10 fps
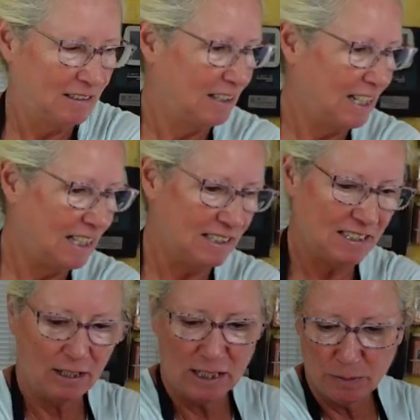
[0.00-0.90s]
And
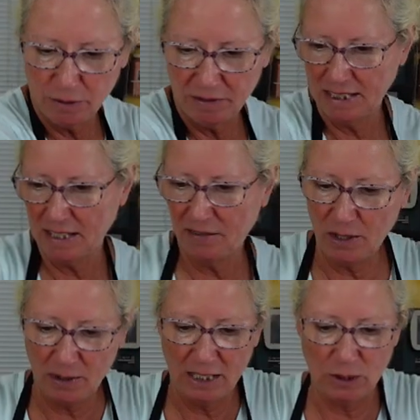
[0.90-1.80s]
so let's move this stuff out of
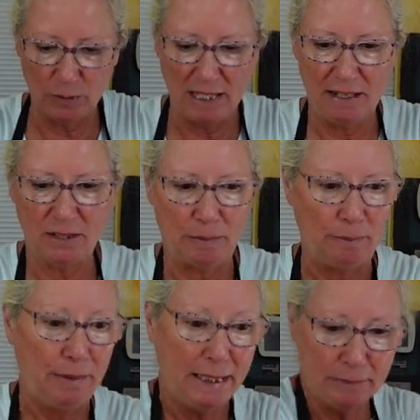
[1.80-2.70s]
the way because we have some
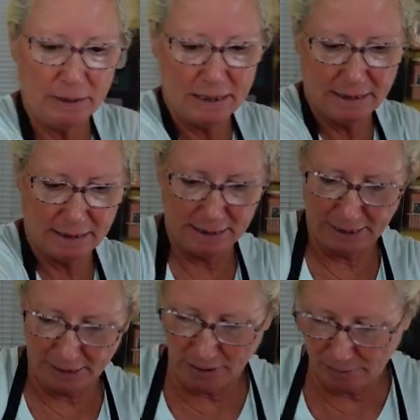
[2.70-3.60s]
big pieces
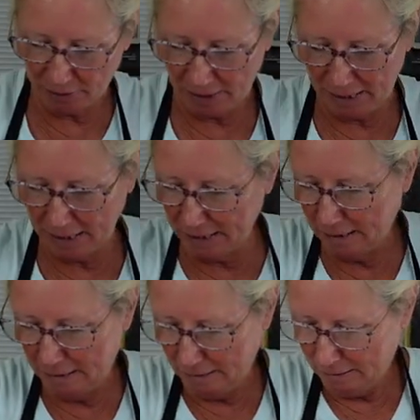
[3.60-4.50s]
here, I'm thinking.
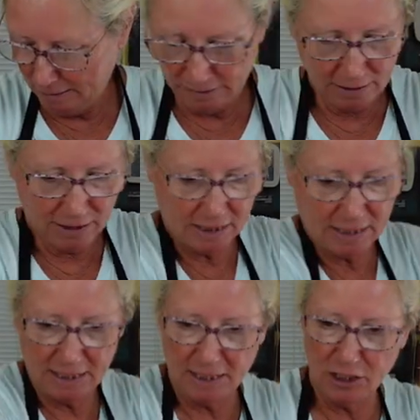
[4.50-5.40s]
Because
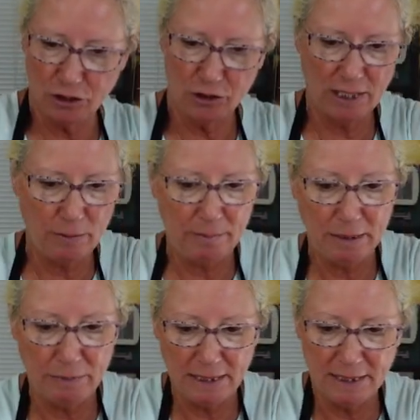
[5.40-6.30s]
this is usually how big
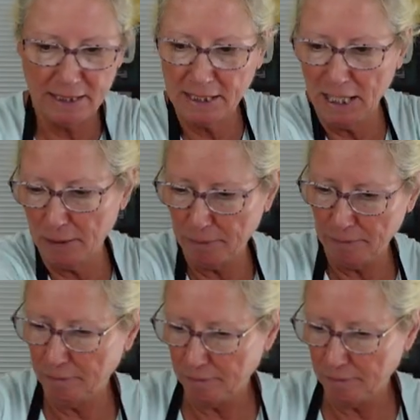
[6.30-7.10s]
pieces come.